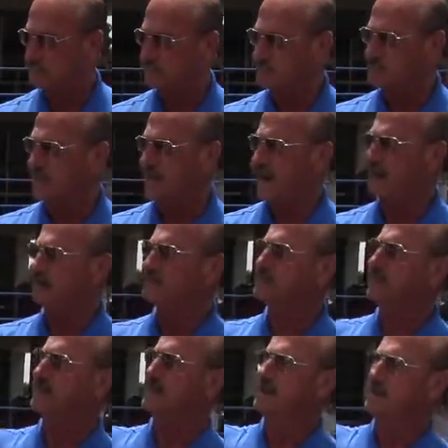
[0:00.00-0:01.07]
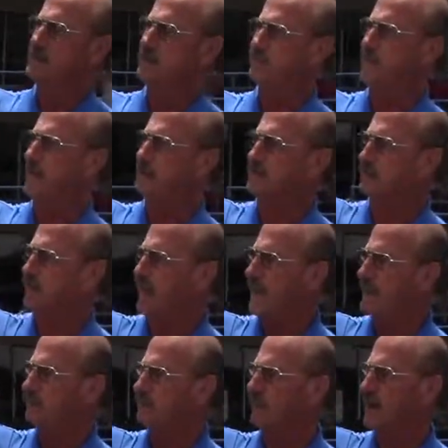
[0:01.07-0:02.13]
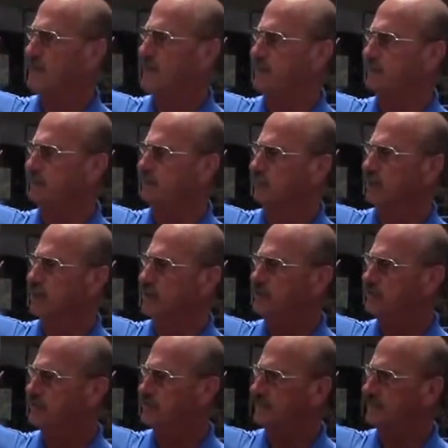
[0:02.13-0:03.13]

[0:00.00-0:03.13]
and tires. You've got the panoramic roof.